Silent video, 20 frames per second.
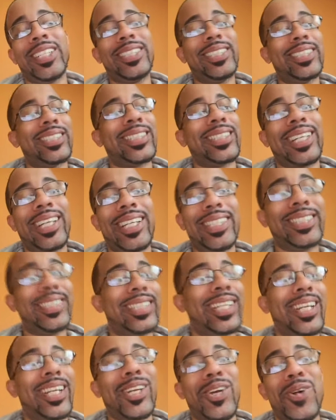This is a case
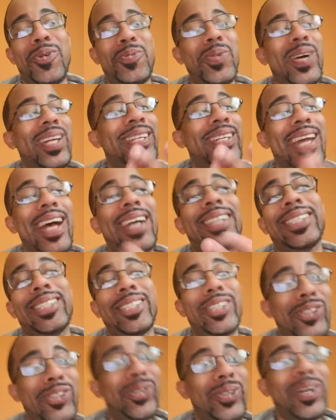study on what not
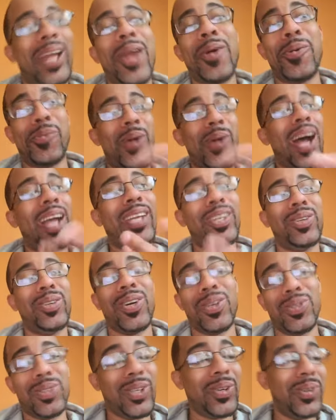to do and why you
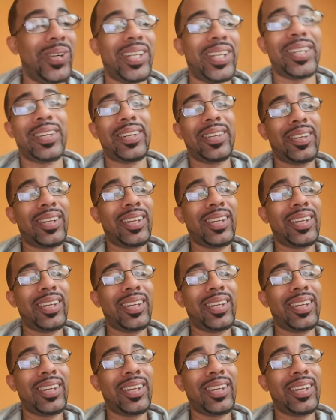don't do it.